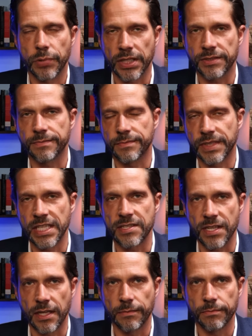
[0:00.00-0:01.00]
Plus
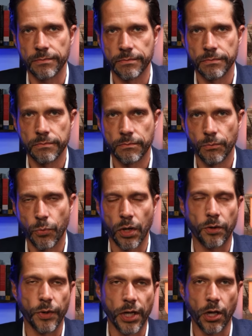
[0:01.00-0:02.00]
DC,
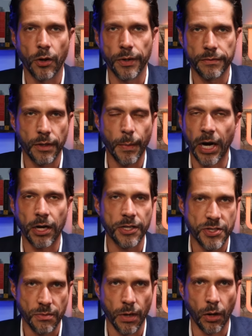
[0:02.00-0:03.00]
Puerto Rico, and
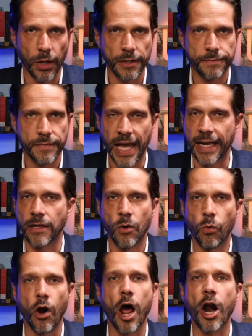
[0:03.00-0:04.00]
American Samoa. Hey,
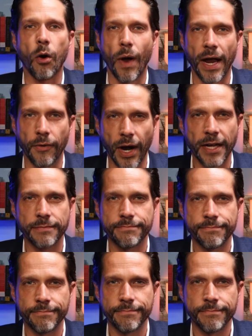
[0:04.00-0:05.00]
we're on our way, right?
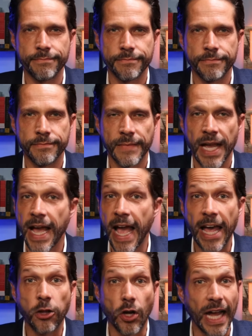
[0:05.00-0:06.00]

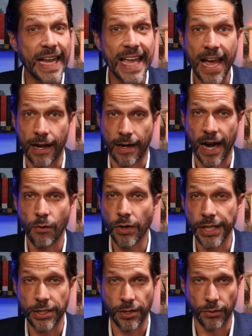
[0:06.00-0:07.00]
And look, I get it. I
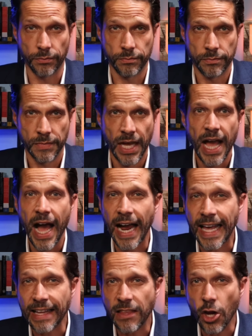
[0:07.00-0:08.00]
really do.
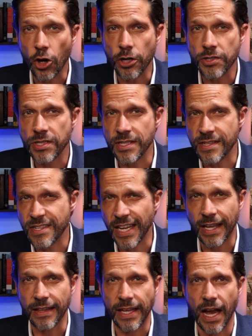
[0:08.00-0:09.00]
I get the urge to
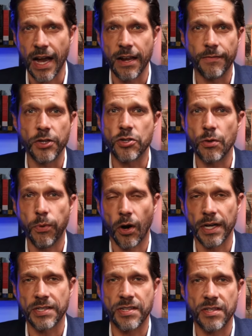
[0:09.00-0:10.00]
stick it in the eye of the
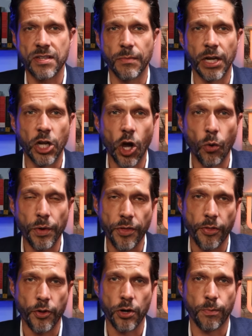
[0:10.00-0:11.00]
two-party system and go with
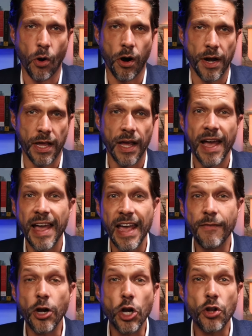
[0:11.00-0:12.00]
a third party,
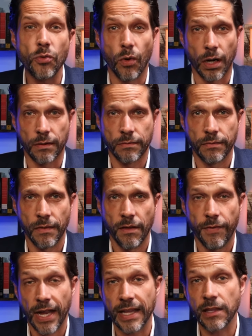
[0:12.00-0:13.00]
even a new one.
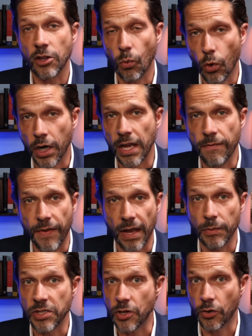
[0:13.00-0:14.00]
Forget that the Working
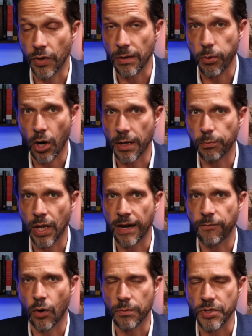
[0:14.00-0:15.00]
Families and Green Party
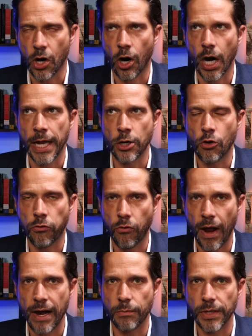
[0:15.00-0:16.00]
platforms are
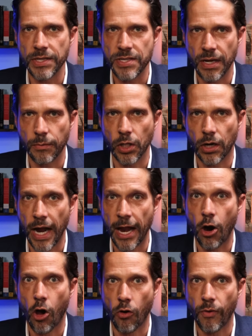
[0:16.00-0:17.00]
incredibly similar
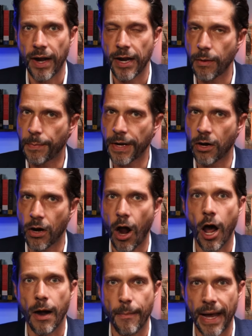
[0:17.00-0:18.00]
and already appear
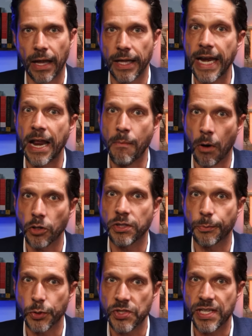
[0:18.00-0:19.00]
on a ballot in
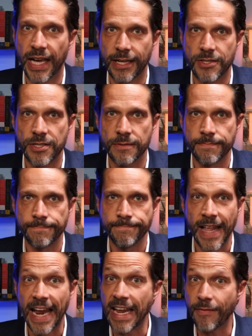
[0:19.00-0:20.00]
multiple states
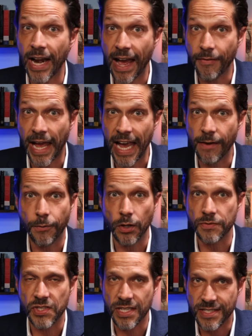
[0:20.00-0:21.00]
and even have a handful
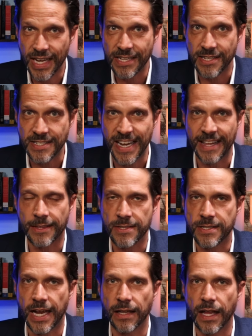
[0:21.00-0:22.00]
of successes at the
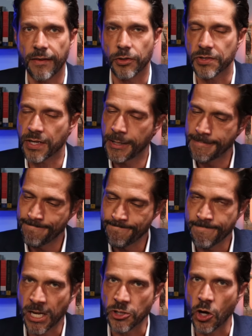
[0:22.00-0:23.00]
state levels.
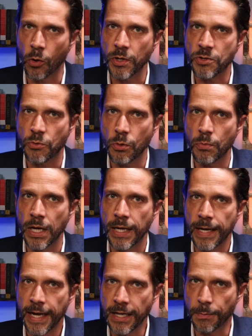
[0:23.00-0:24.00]
There's always room
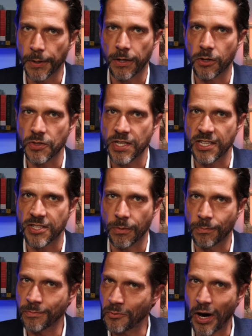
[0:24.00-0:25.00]
in the political
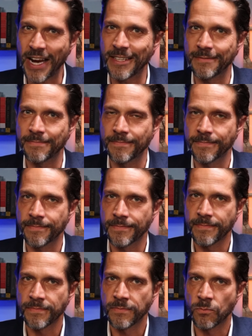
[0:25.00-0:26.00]
system, right?
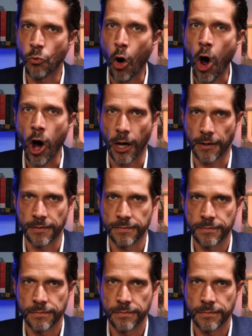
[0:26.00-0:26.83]
Wrong.